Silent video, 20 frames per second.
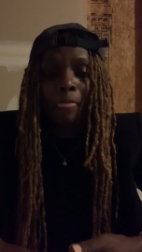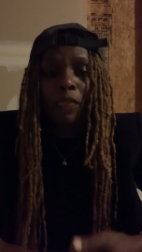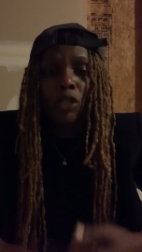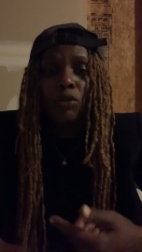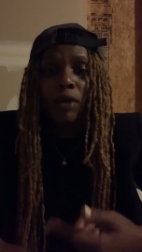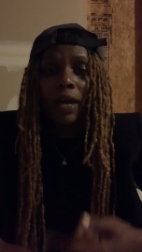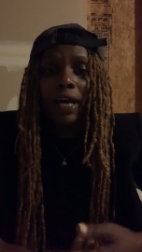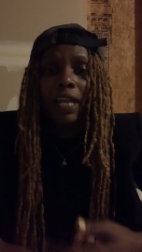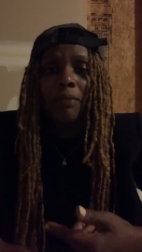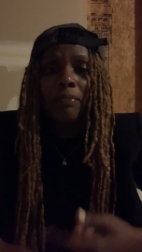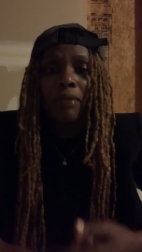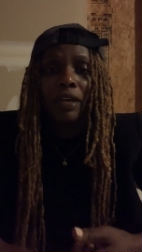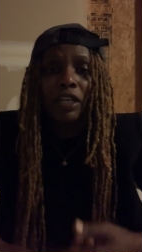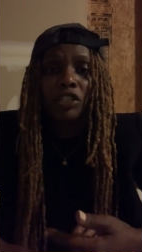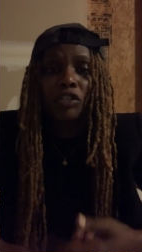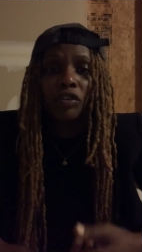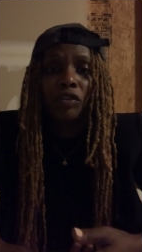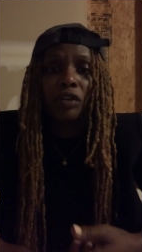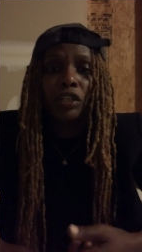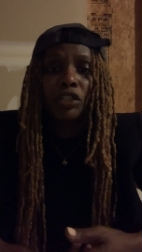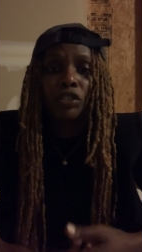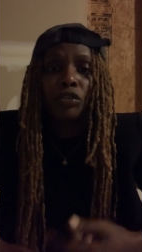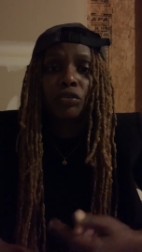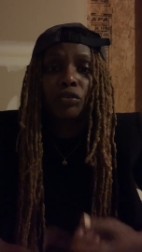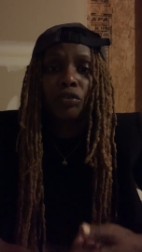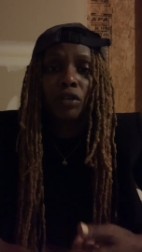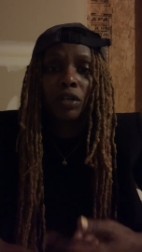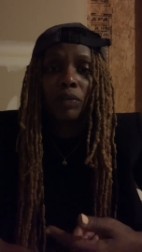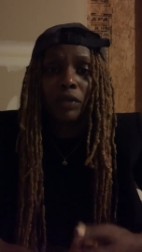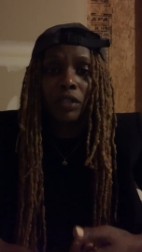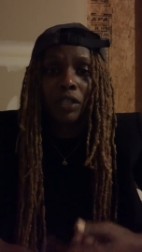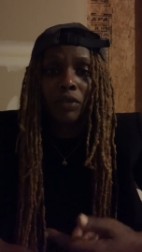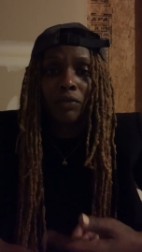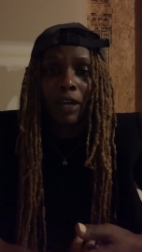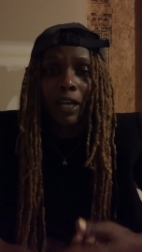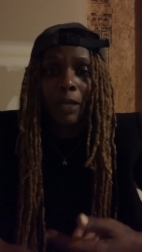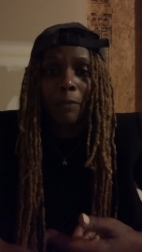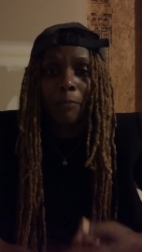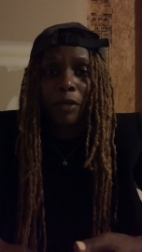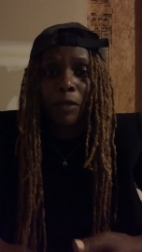you got to make sure that you're doing it with the
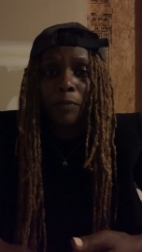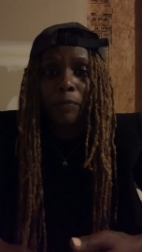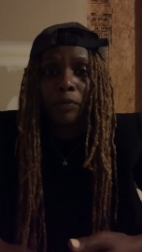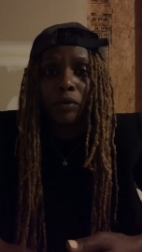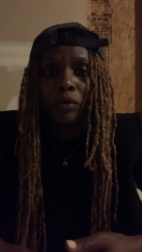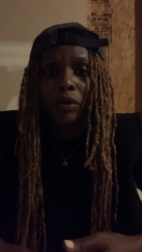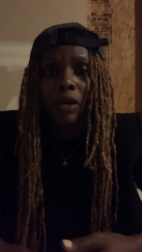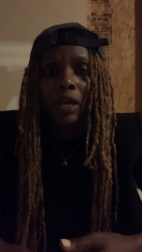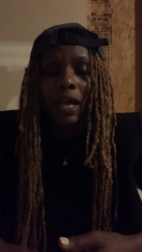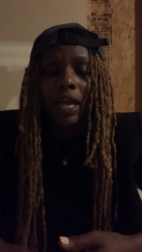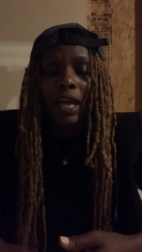right people,